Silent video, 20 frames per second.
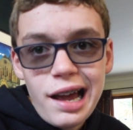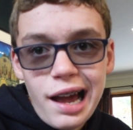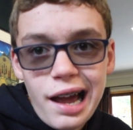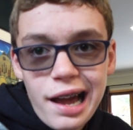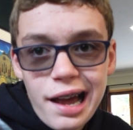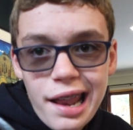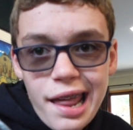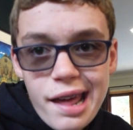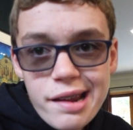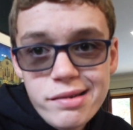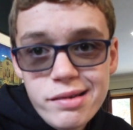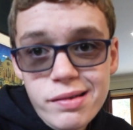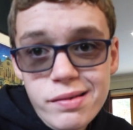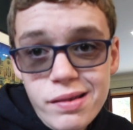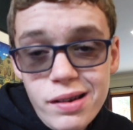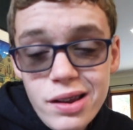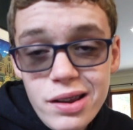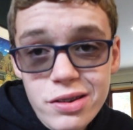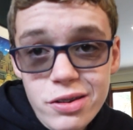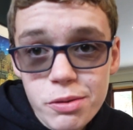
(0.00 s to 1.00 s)
And I didn't
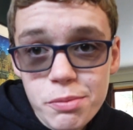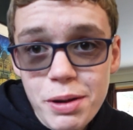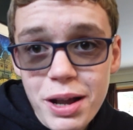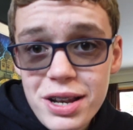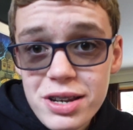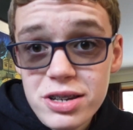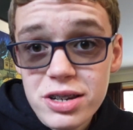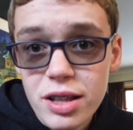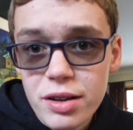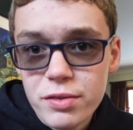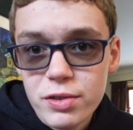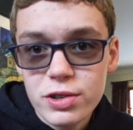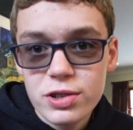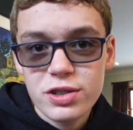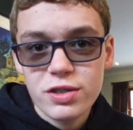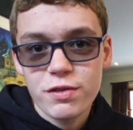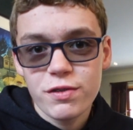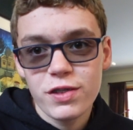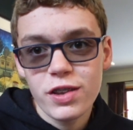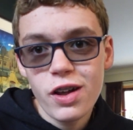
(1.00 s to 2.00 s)
really do much that
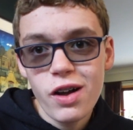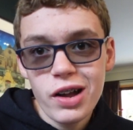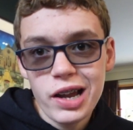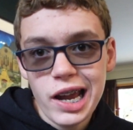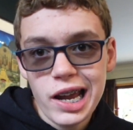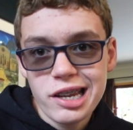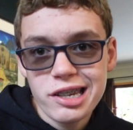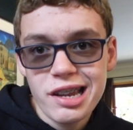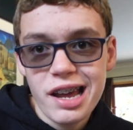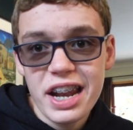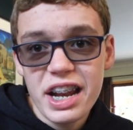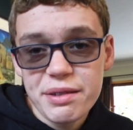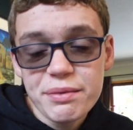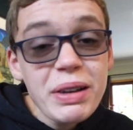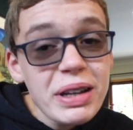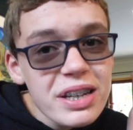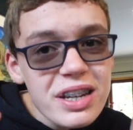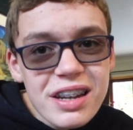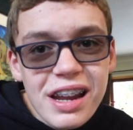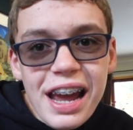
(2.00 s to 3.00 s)
was vlog exciting,
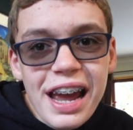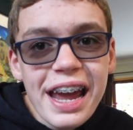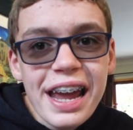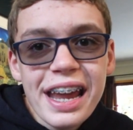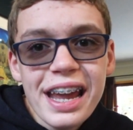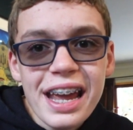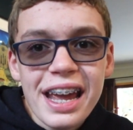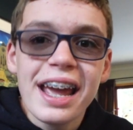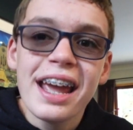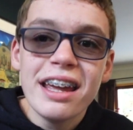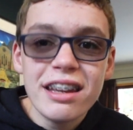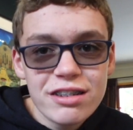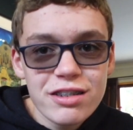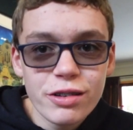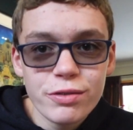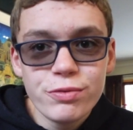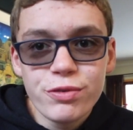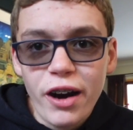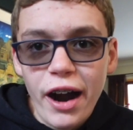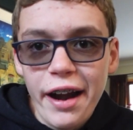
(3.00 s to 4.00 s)
but today is
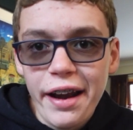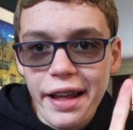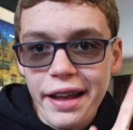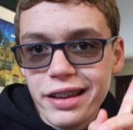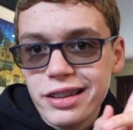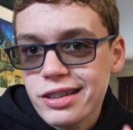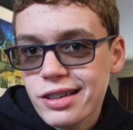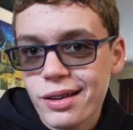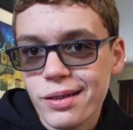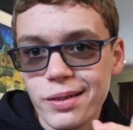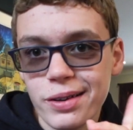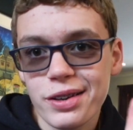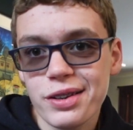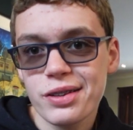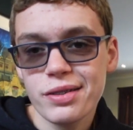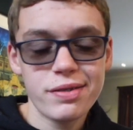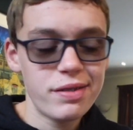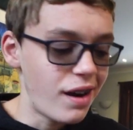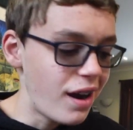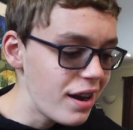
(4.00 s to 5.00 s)
Good Friday. So it's
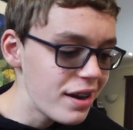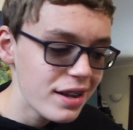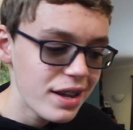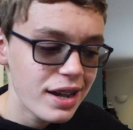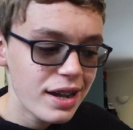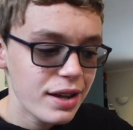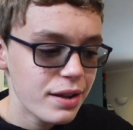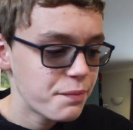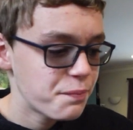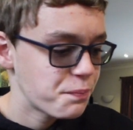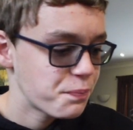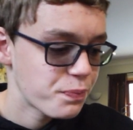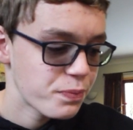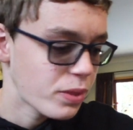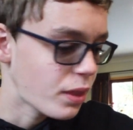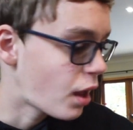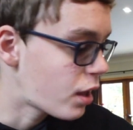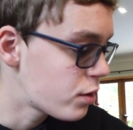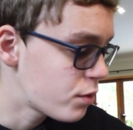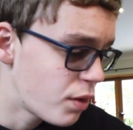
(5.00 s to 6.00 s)
Friday
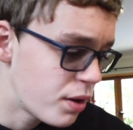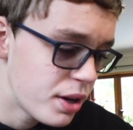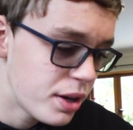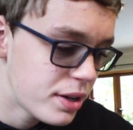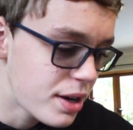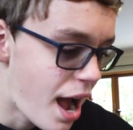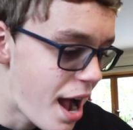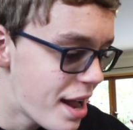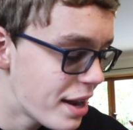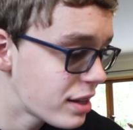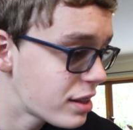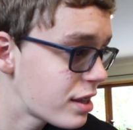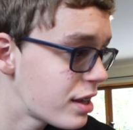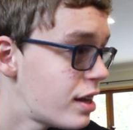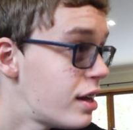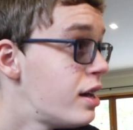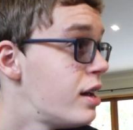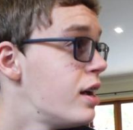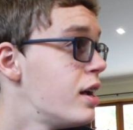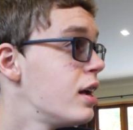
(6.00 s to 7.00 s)
twenty-ninth,
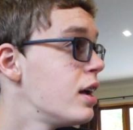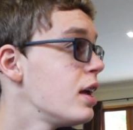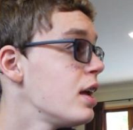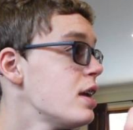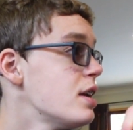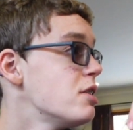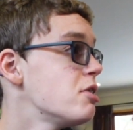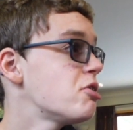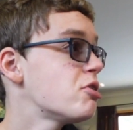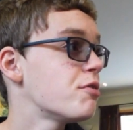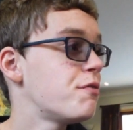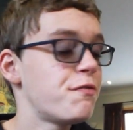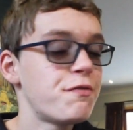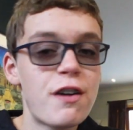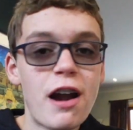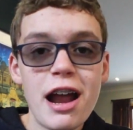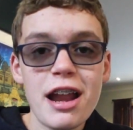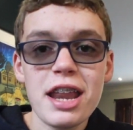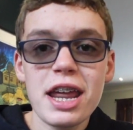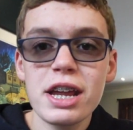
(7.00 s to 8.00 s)
Easter
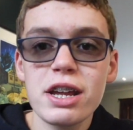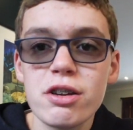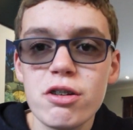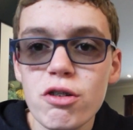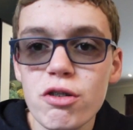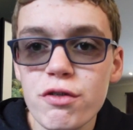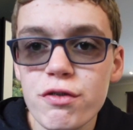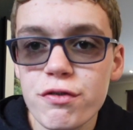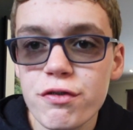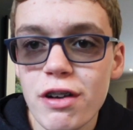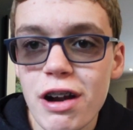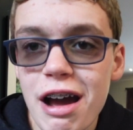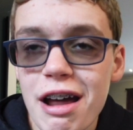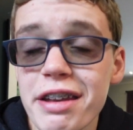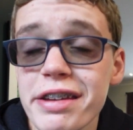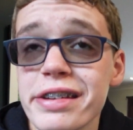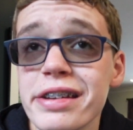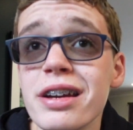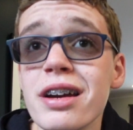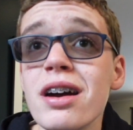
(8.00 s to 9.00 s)
Friday, Good
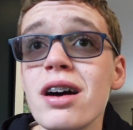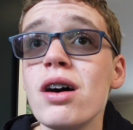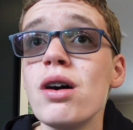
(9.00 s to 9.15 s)
Friday,